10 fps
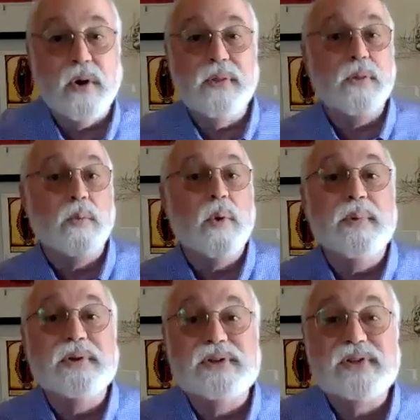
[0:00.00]
And the
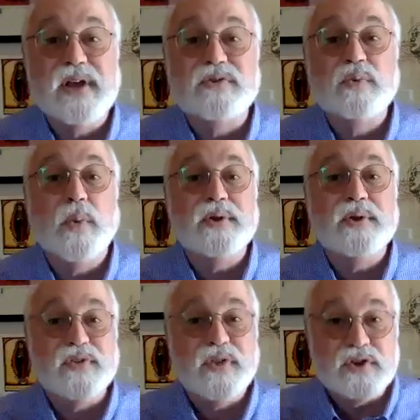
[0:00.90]
woman says,
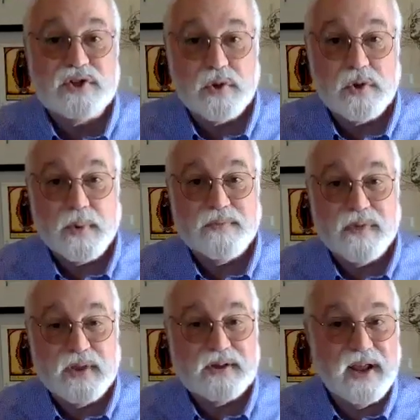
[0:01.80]
"What's the soup of
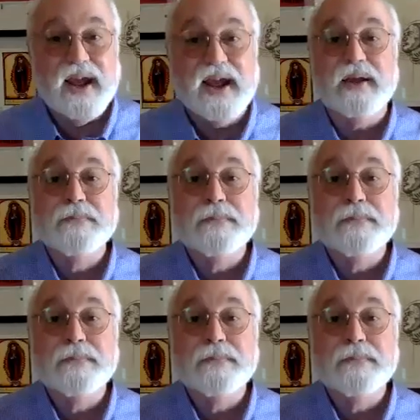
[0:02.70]
the day?"